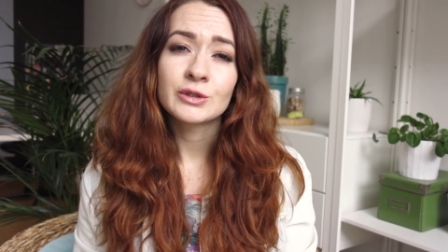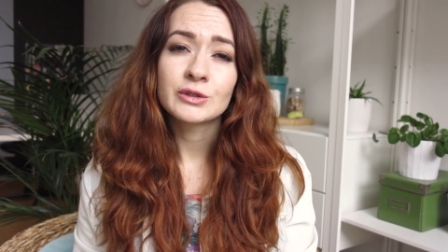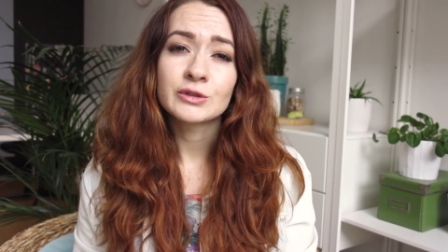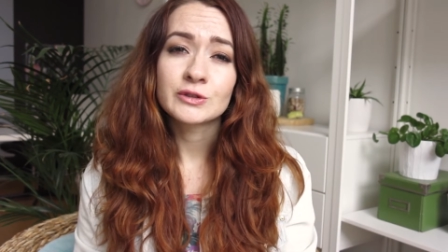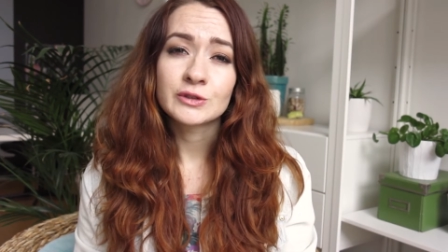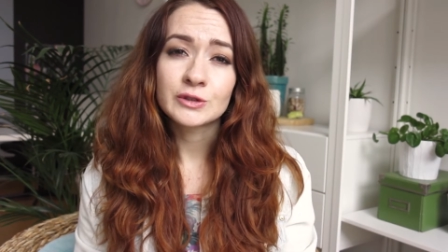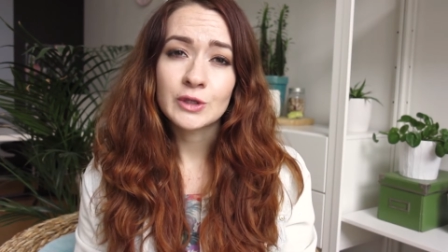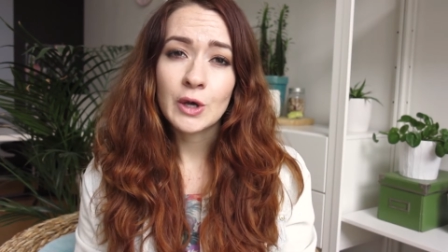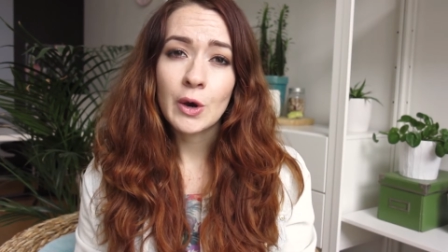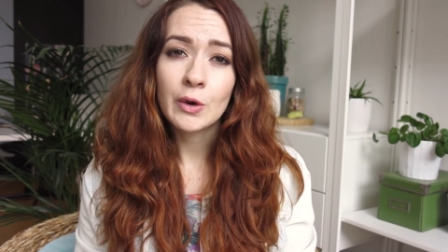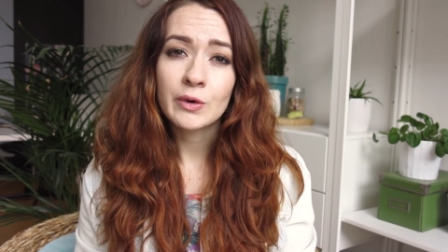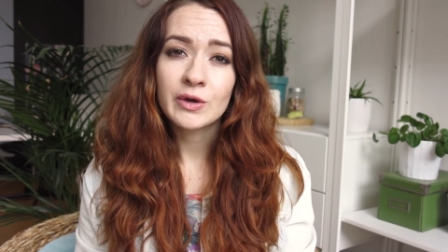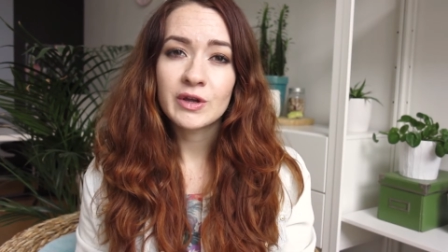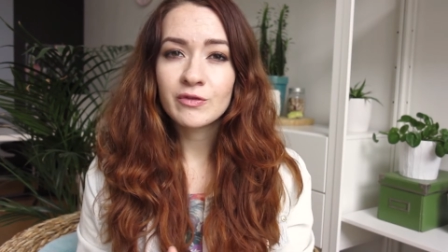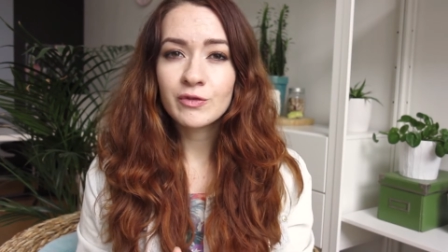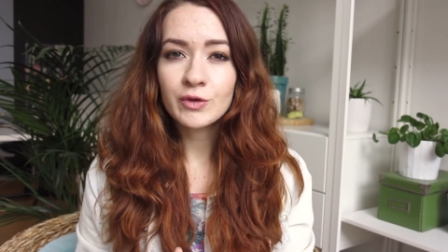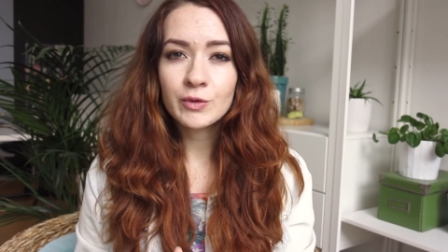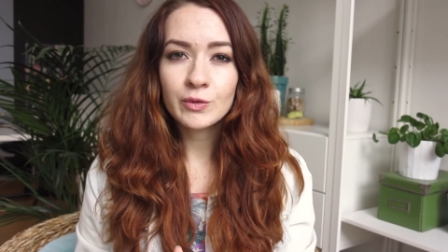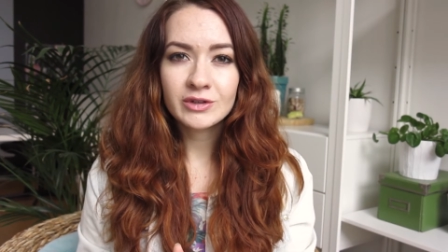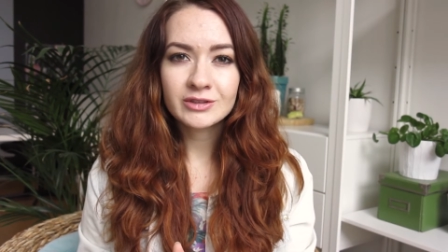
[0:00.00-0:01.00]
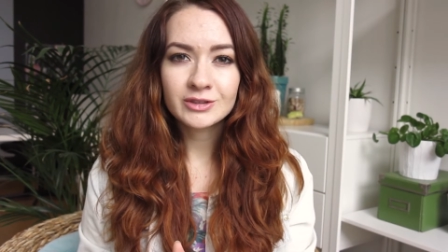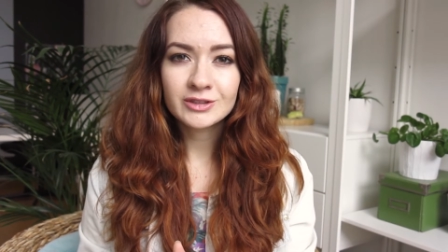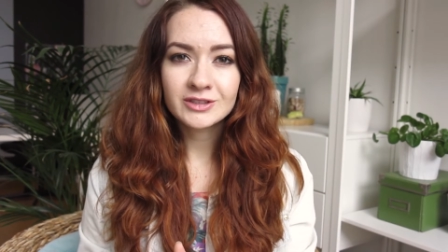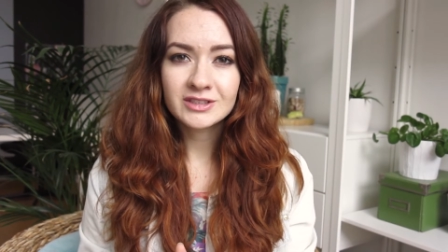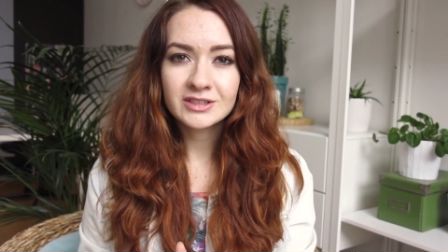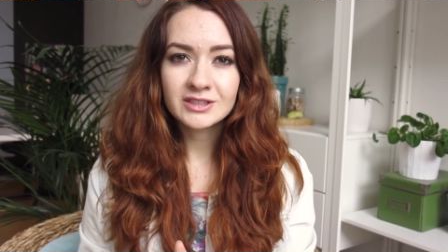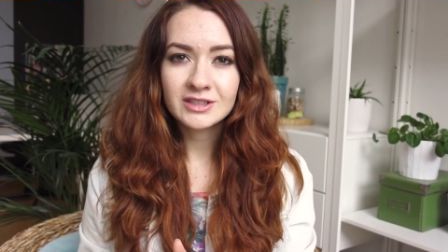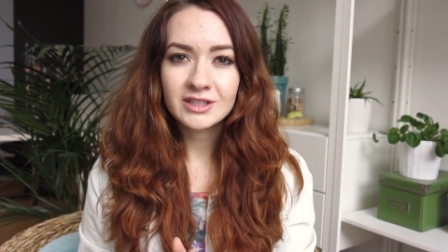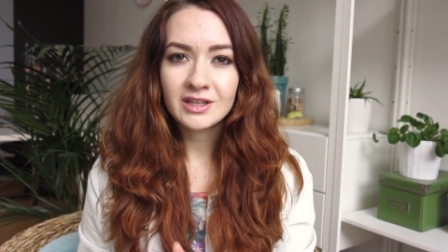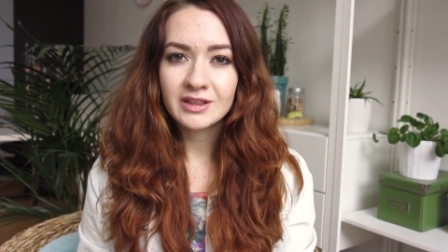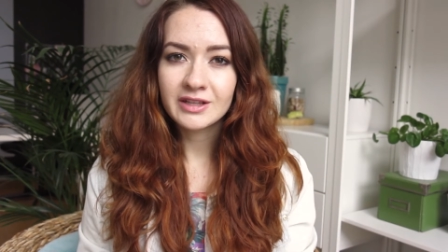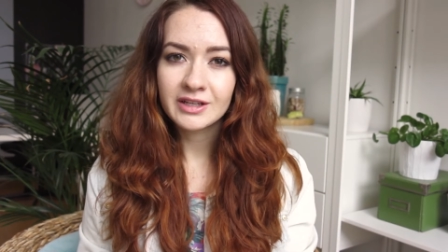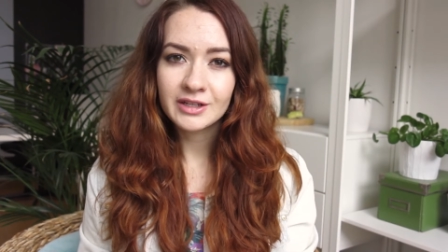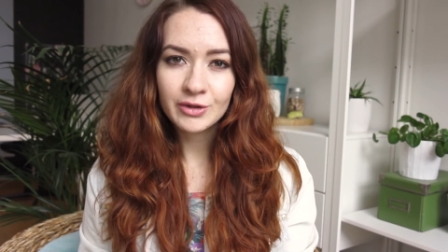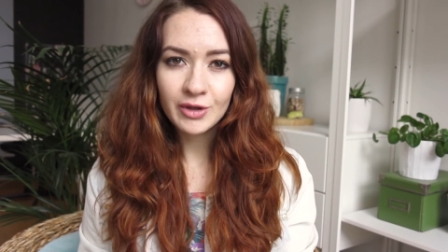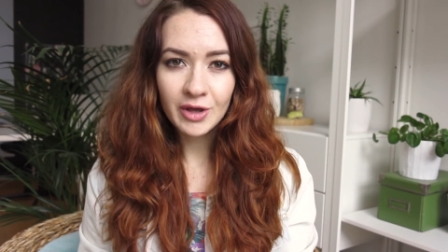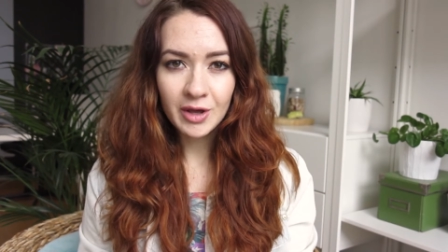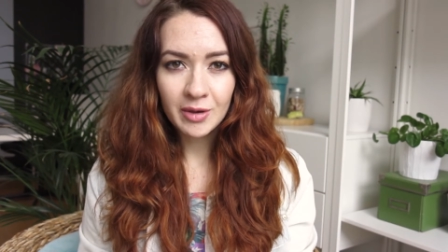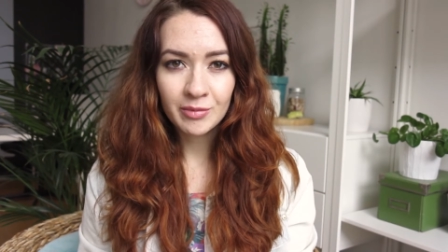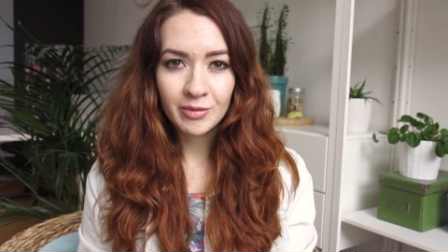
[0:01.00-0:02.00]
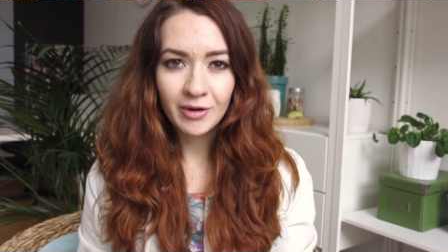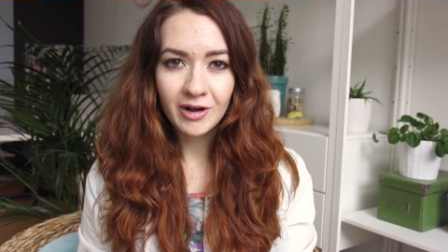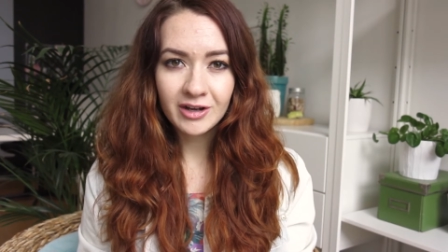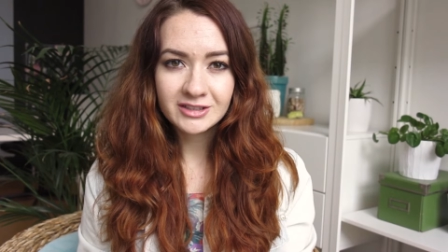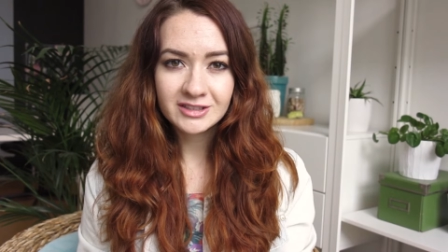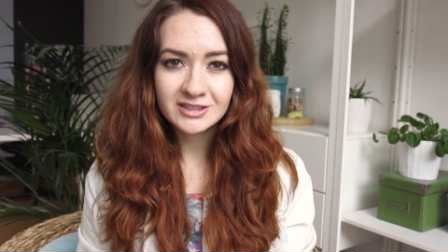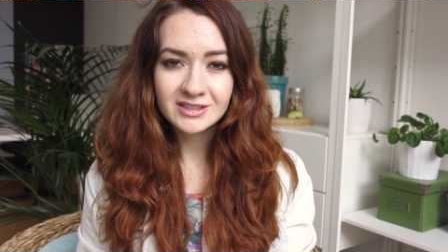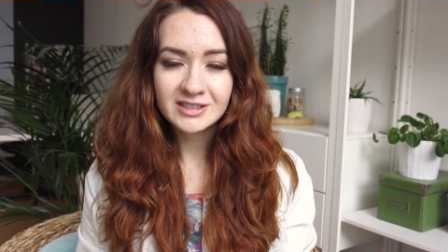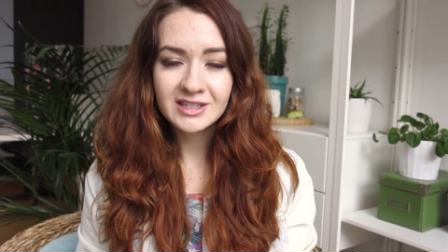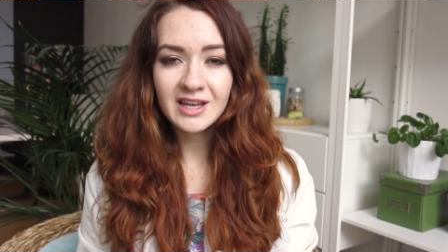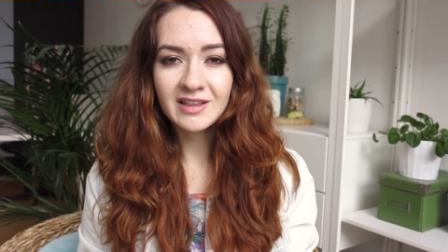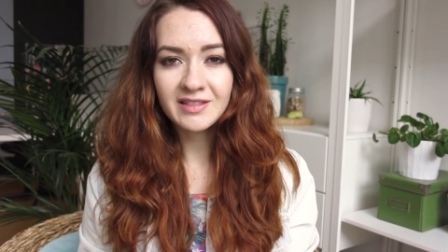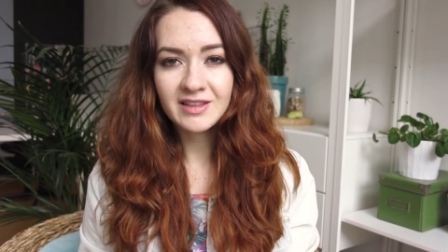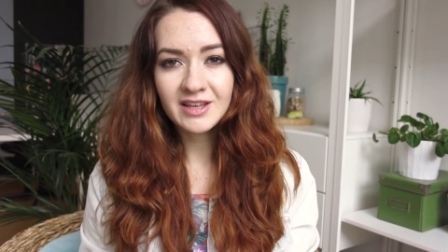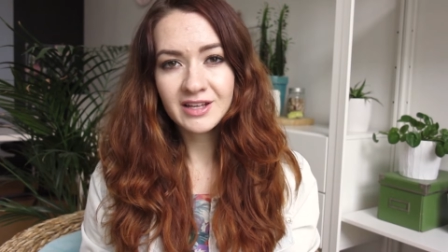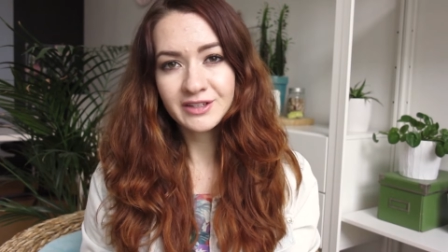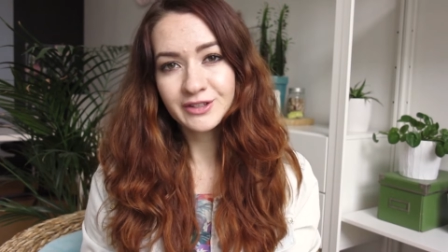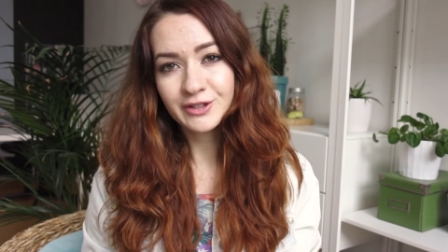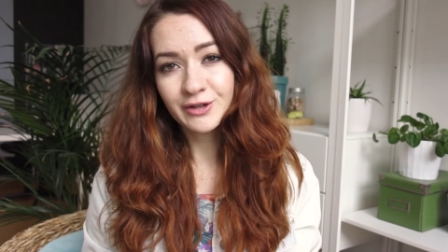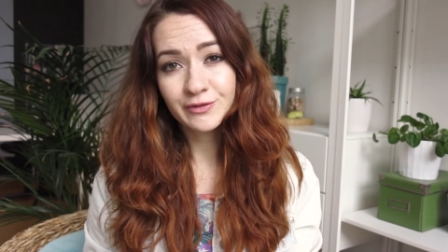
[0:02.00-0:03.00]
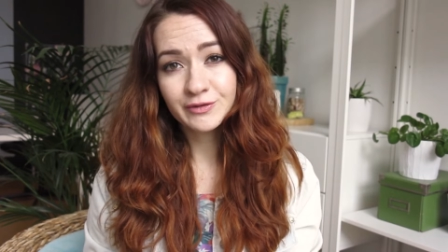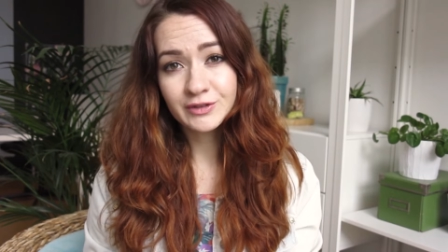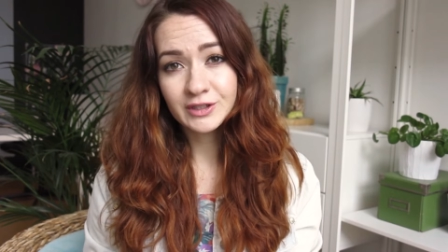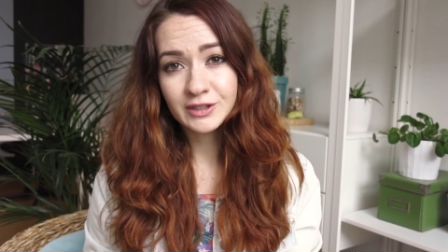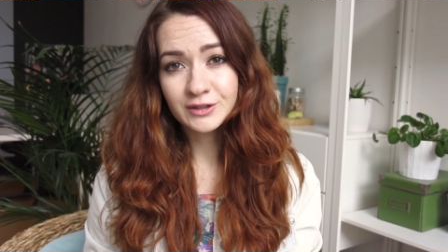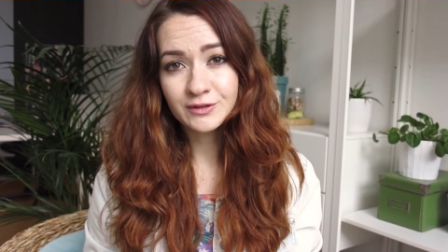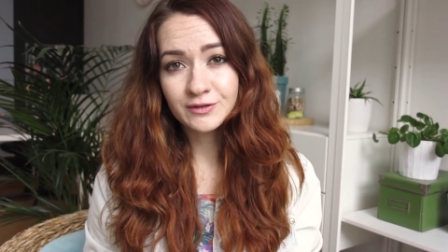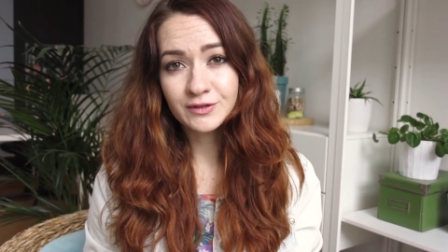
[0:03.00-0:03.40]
so if you want to see a little unboxing at the end of this